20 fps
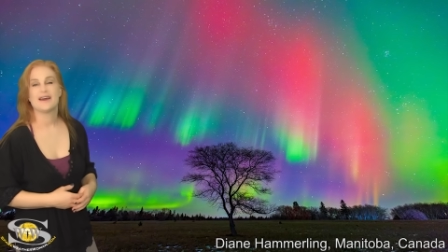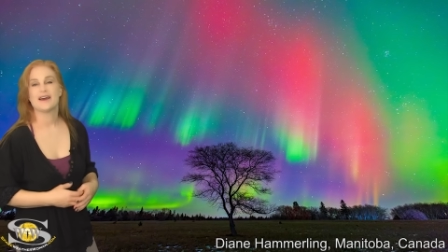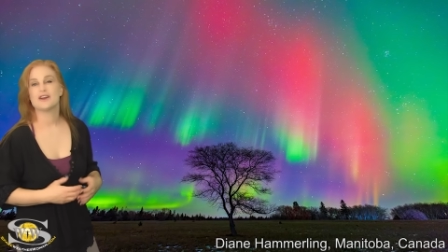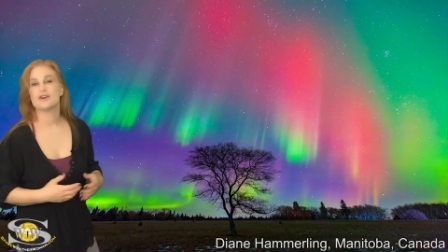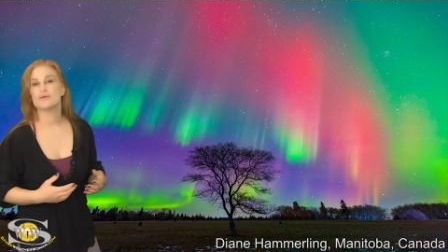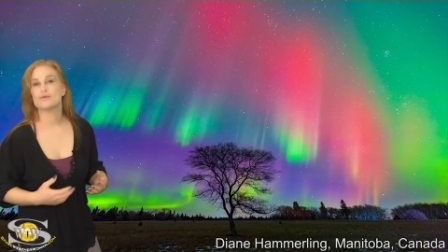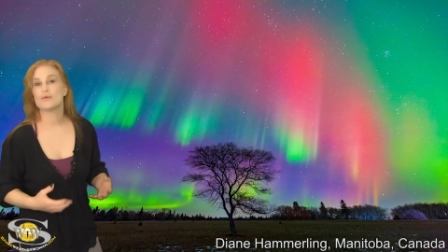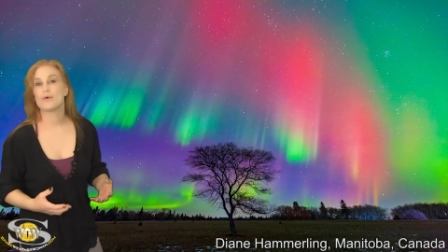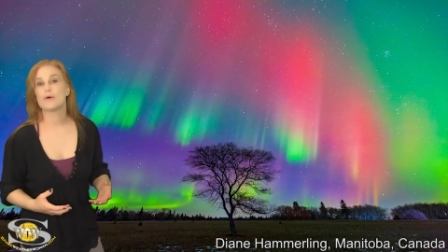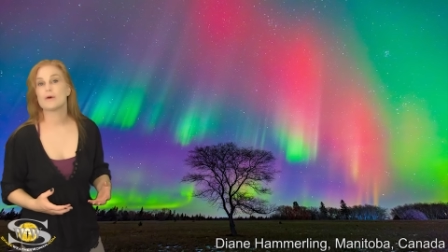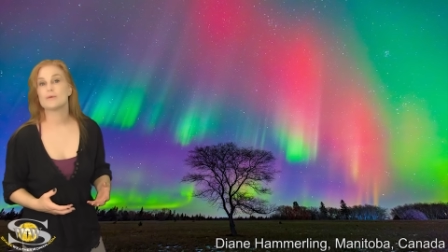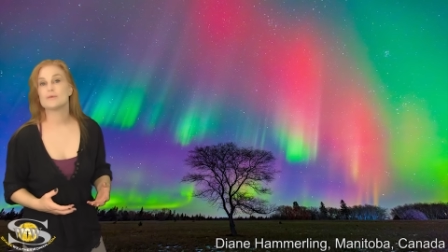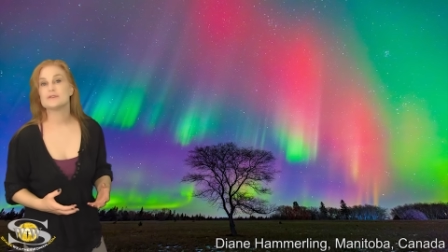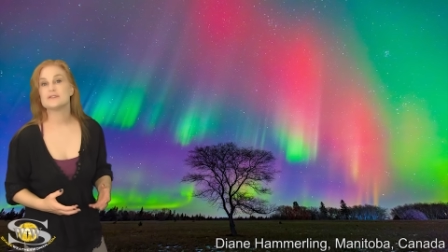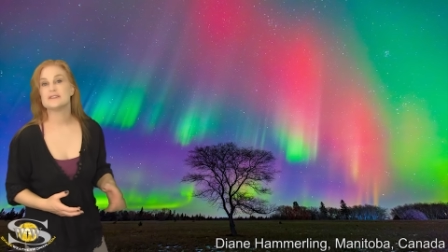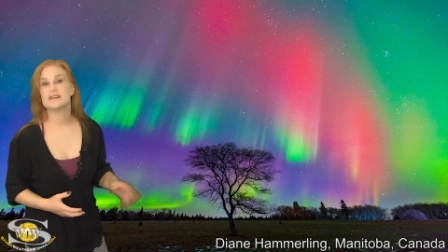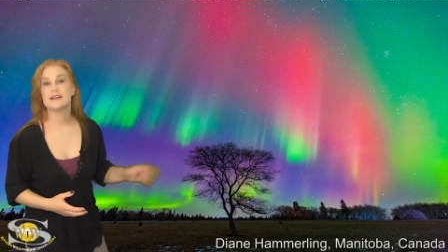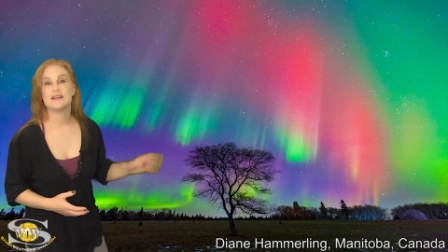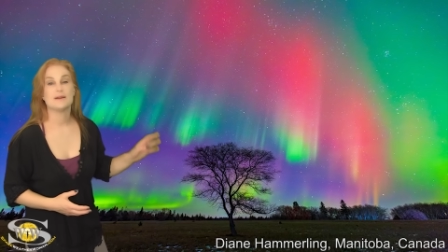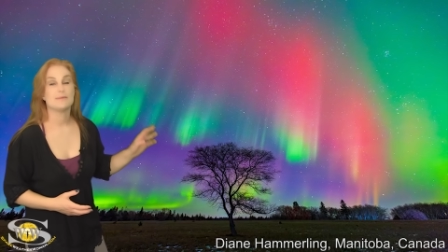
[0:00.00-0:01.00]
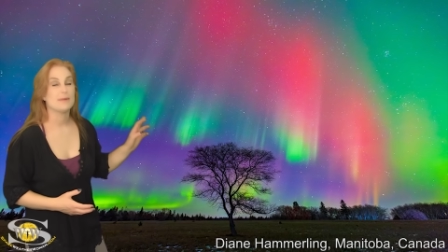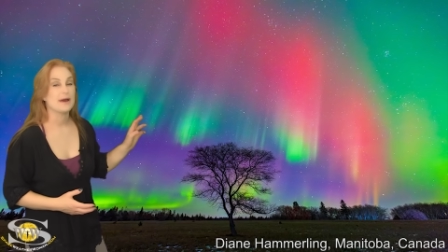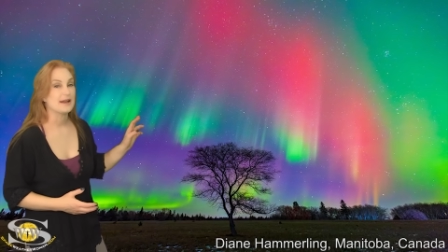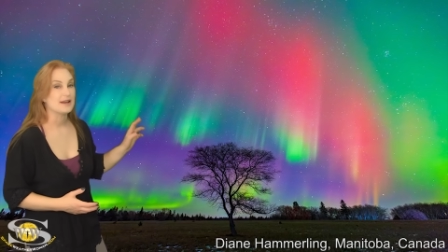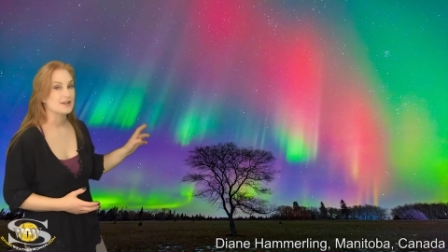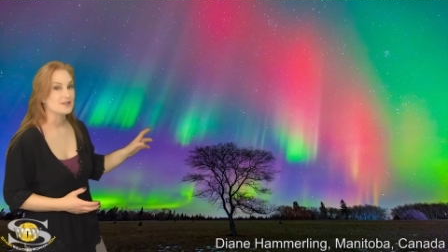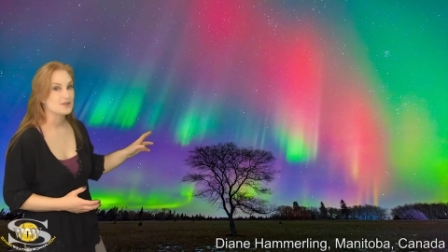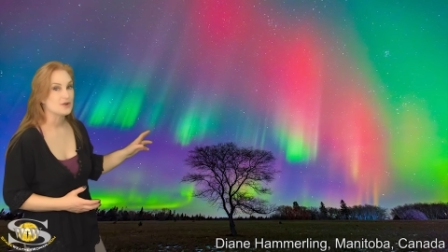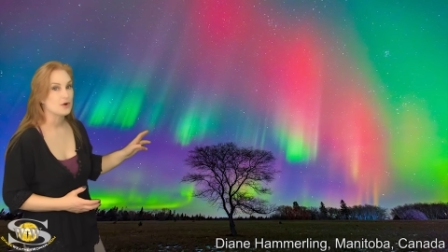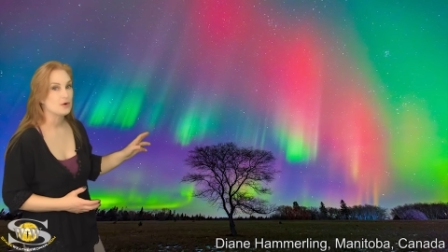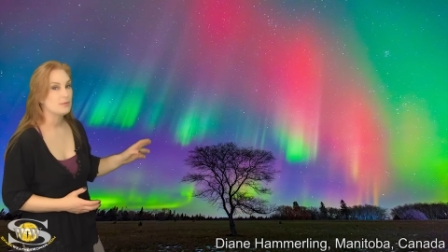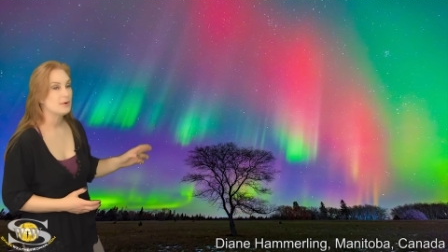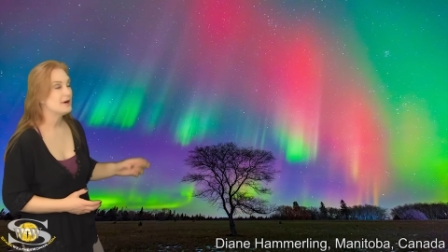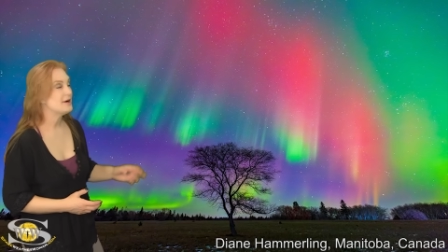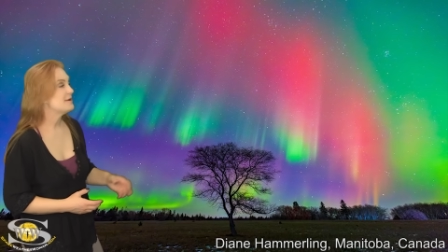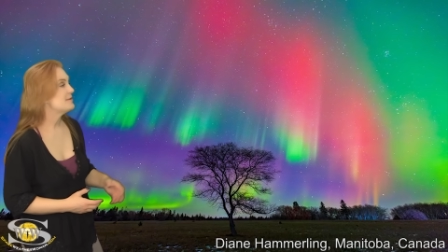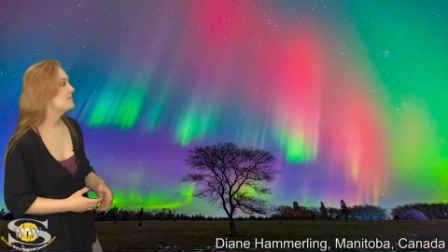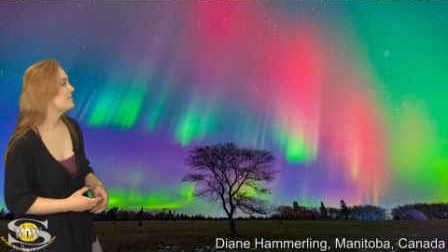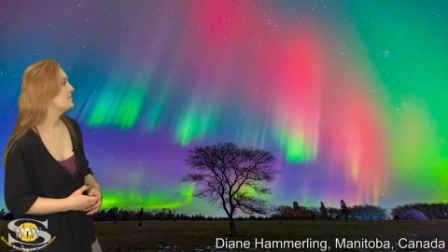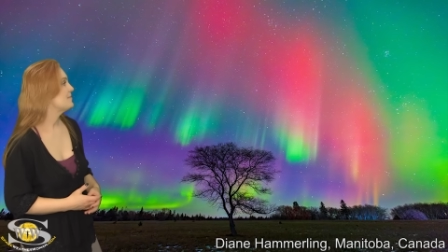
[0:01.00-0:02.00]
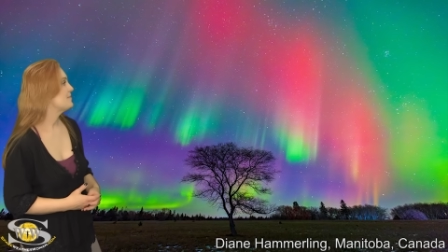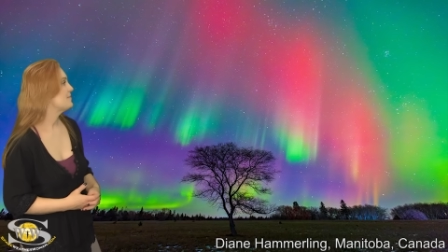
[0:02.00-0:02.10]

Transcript: An aurora was seen in Manitoba